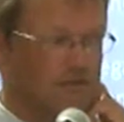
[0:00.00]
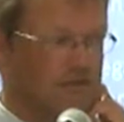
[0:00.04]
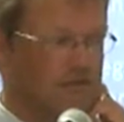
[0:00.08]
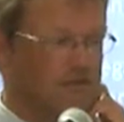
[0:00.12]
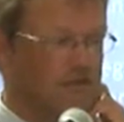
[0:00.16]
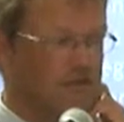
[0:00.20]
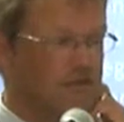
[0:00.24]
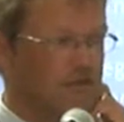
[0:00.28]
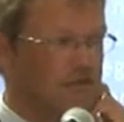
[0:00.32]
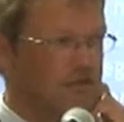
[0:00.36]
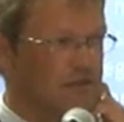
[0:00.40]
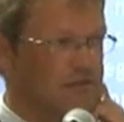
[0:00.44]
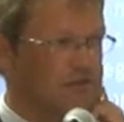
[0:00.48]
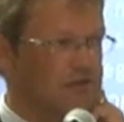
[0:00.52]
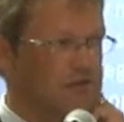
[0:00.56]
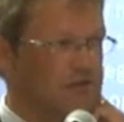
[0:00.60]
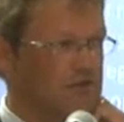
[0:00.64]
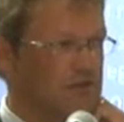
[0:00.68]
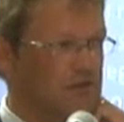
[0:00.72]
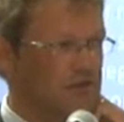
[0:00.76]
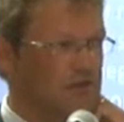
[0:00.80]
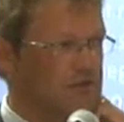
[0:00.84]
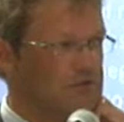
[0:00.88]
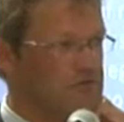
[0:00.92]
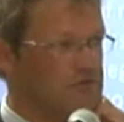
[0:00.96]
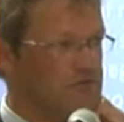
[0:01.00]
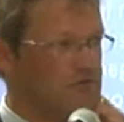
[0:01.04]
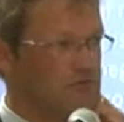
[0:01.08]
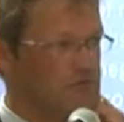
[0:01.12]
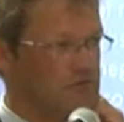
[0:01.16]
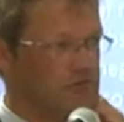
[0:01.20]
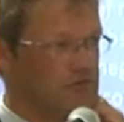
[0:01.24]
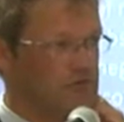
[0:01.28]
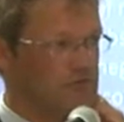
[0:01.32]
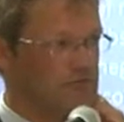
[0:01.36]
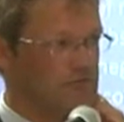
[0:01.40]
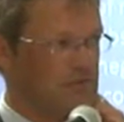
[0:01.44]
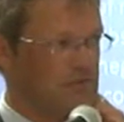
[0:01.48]
the Netherlands were going to
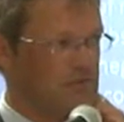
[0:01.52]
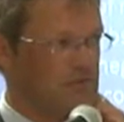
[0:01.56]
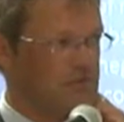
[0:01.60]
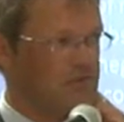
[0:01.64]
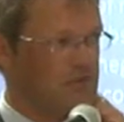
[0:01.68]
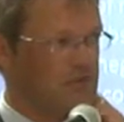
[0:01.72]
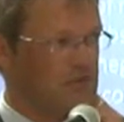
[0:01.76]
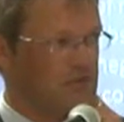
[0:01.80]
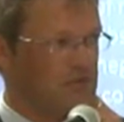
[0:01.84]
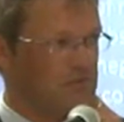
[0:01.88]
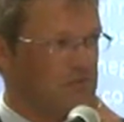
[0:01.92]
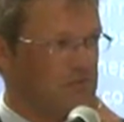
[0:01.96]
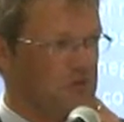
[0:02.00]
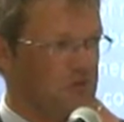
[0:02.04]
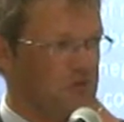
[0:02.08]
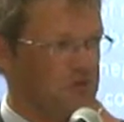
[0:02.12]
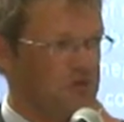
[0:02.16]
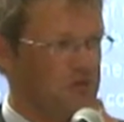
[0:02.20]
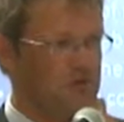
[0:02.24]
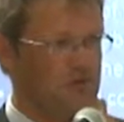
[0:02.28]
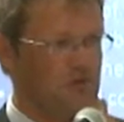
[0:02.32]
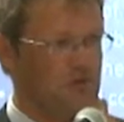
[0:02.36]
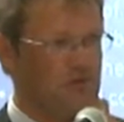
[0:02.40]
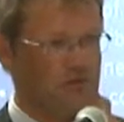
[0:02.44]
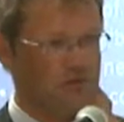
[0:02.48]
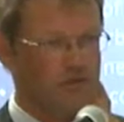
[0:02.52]
lose about $6 million